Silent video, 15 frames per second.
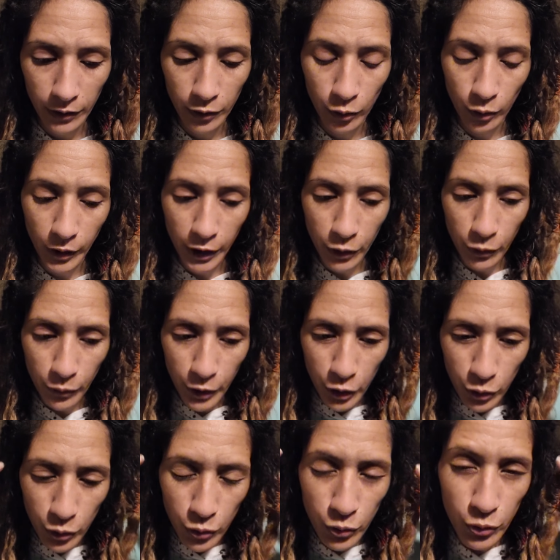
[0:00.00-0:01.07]
The Lord, He
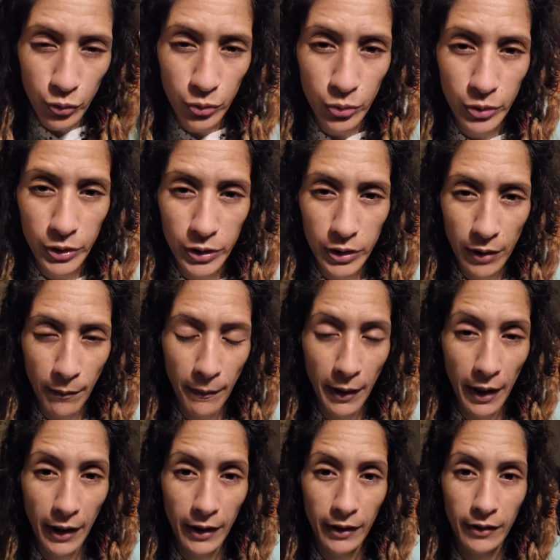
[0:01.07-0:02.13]
renews your
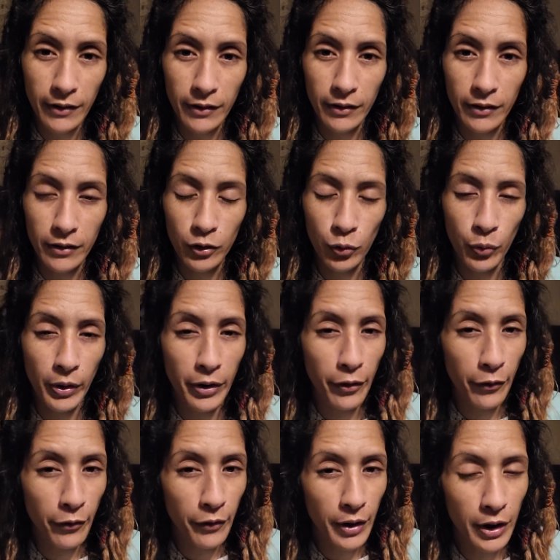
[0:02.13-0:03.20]
mind, the way
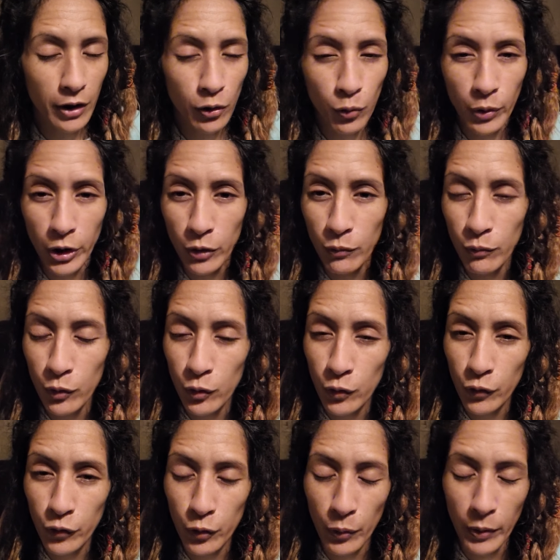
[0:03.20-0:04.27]
you think, the way you
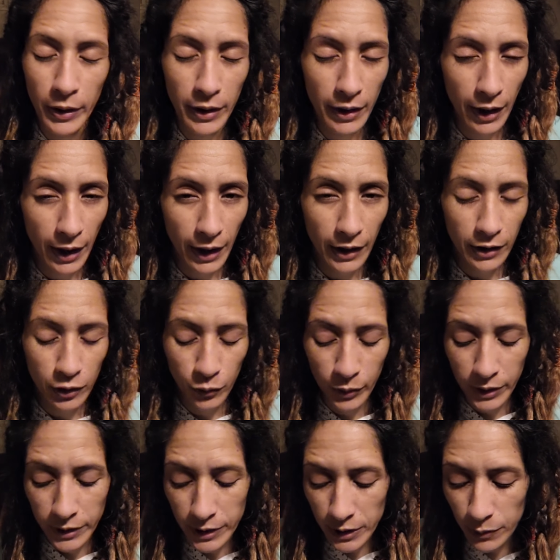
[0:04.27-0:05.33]
move, the way you act, the way
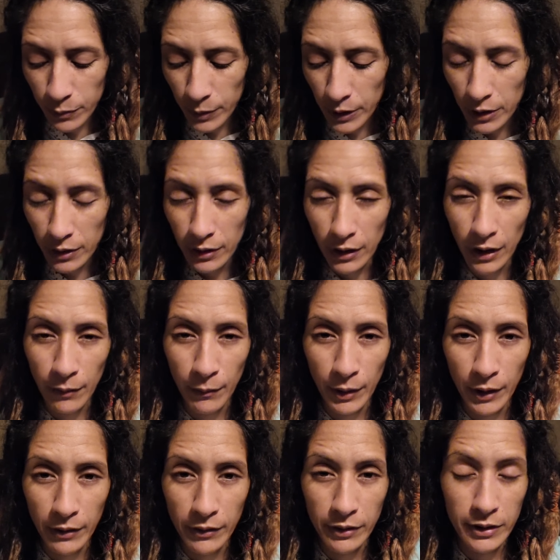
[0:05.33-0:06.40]
you speak,
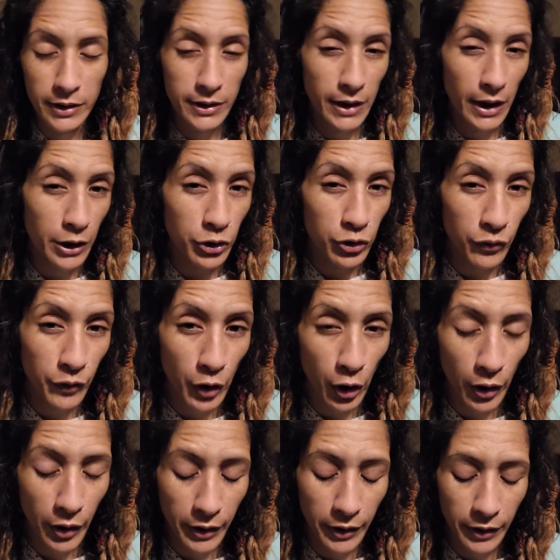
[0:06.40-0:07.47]
amen, the desires of your
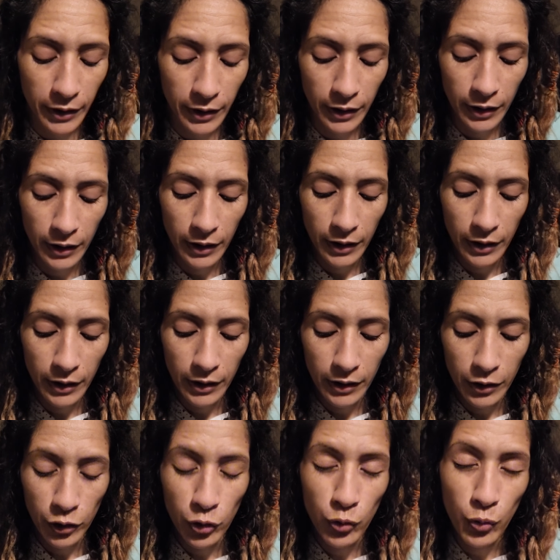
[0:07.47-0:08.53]
heart.
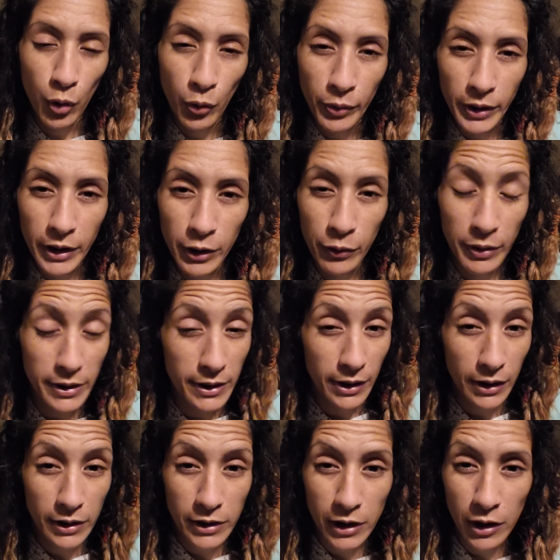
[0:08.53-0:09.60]
You're growing in grace. I'm
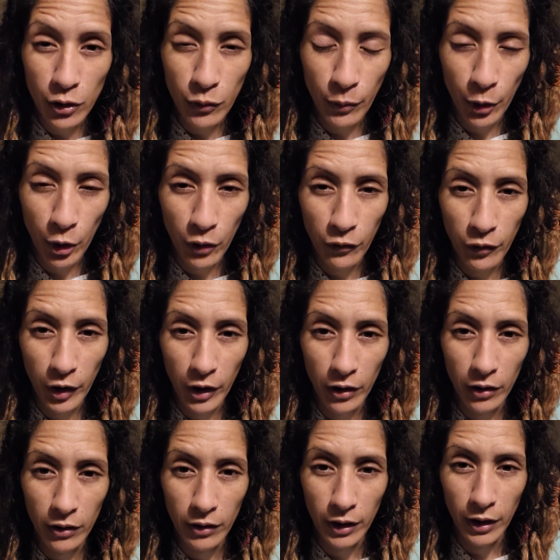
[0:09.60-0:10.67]
not saying you're perfect,
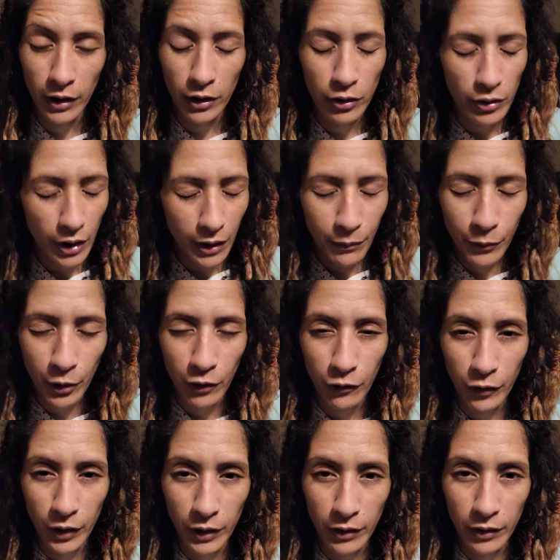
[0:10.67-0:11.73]
okay? You're not
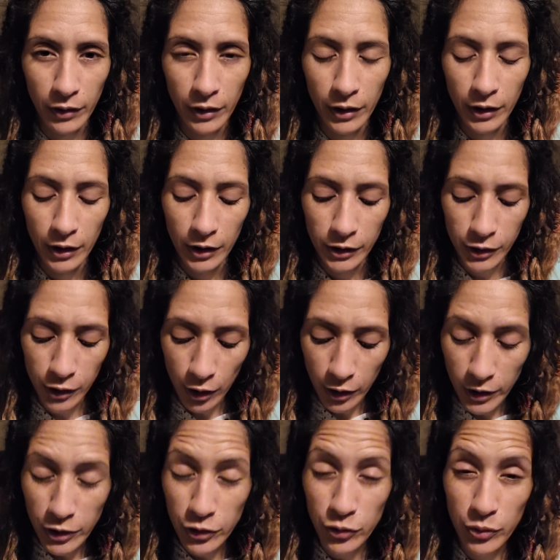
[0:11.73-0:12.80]
perfect. As
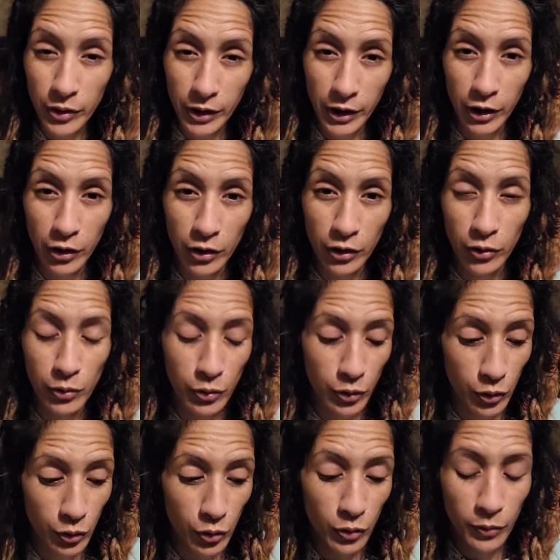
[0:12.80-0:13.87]
long as you are here, you,
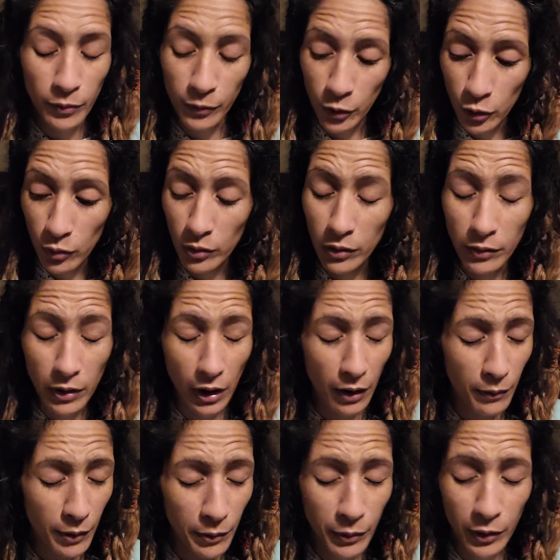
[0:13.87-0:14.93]
you can you can
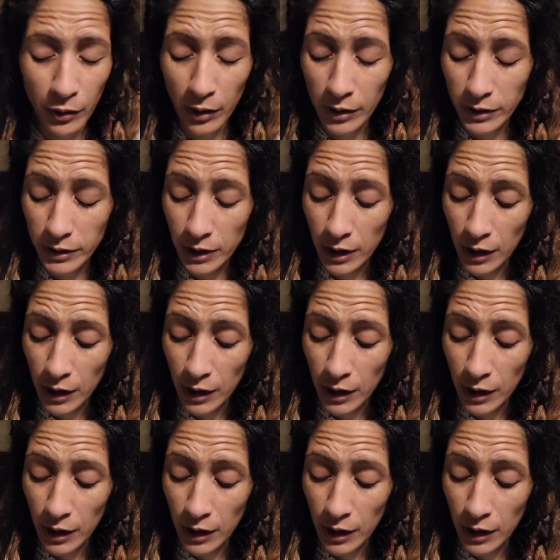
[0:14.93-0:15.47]
come up across